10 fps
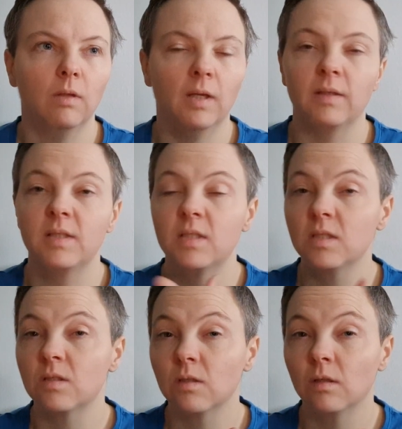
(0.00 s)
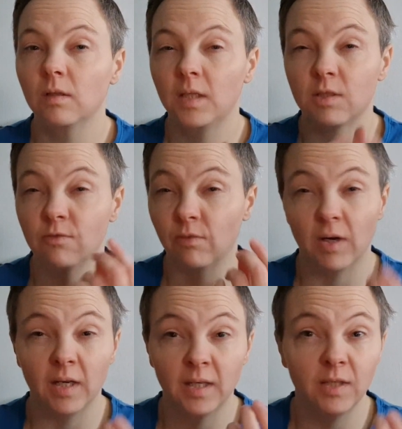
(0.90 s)
And it's
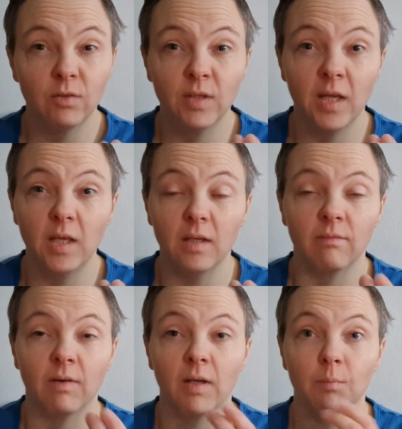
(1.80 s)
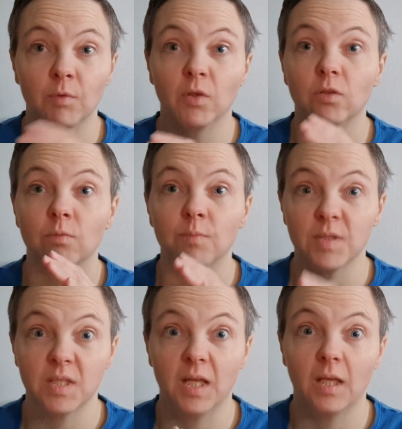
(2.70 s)
Friday today, if I'm not
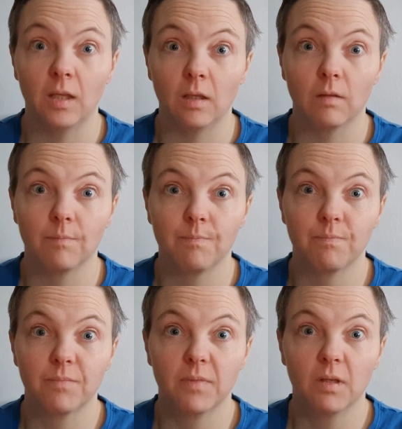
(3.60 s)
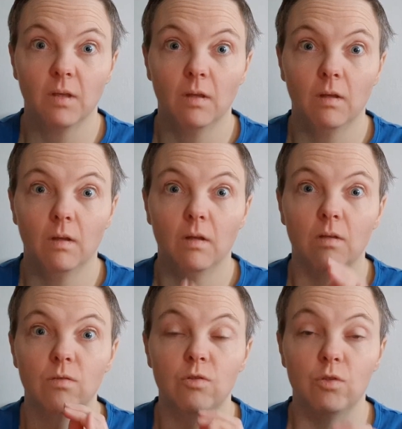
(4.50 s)
mistaken.
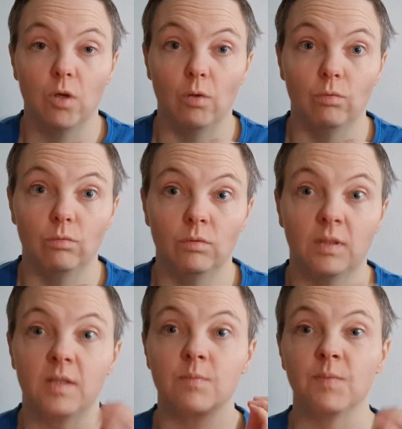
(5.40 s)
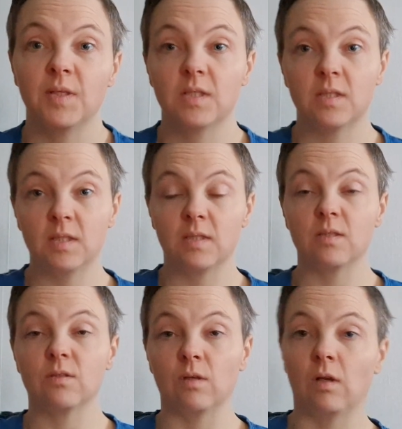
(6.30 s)
So, this means this
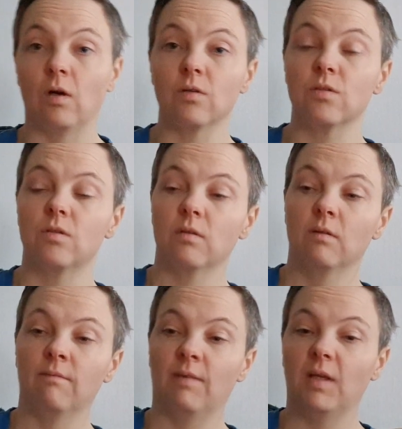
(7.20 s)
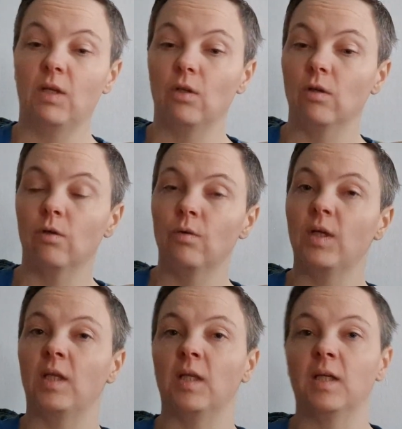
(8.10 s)
is the last video
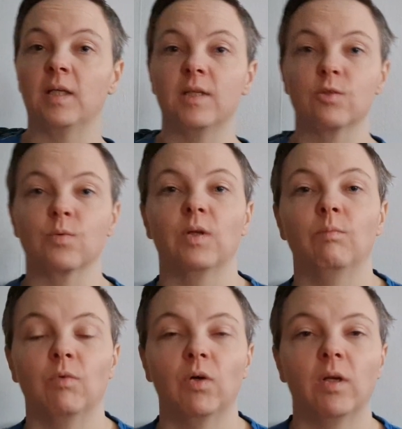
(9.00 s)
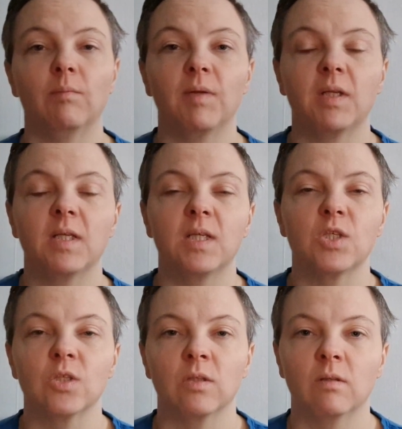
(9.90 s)
in English with morning
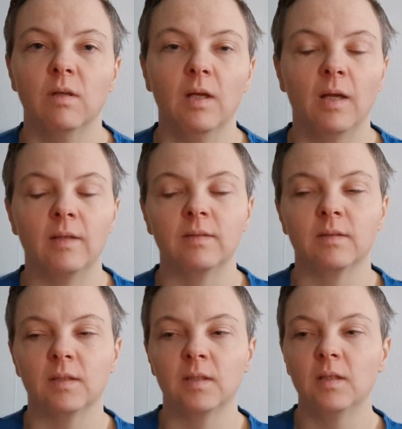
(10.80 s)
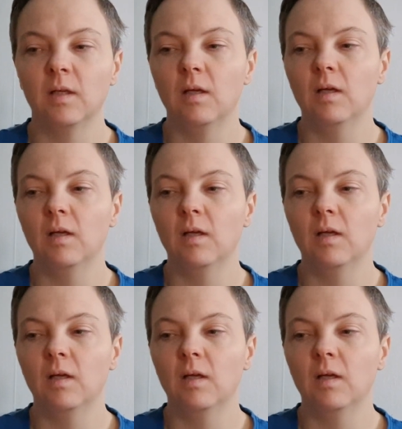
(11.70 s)
meditation, and